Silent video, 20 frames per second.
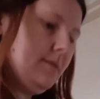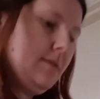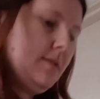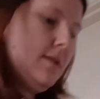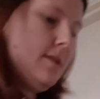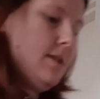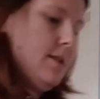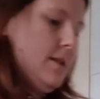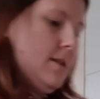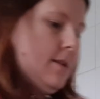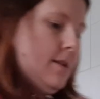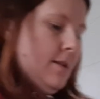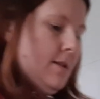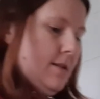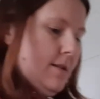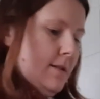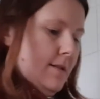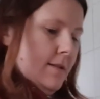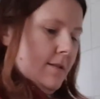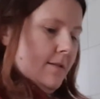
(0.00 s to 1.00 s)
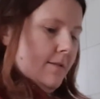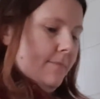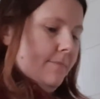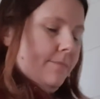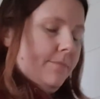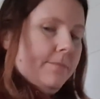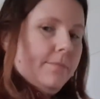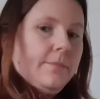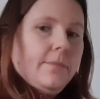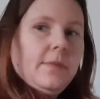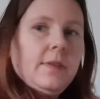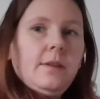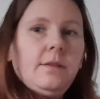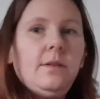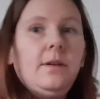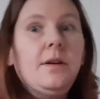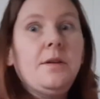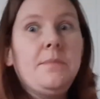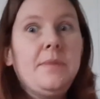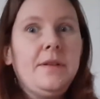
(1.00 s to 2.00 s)
I'll
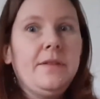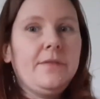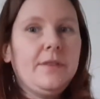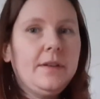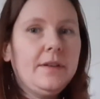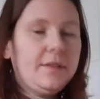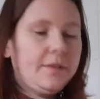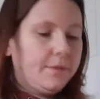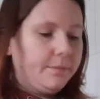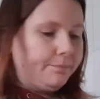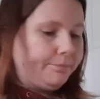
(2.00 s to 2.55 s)
open it first.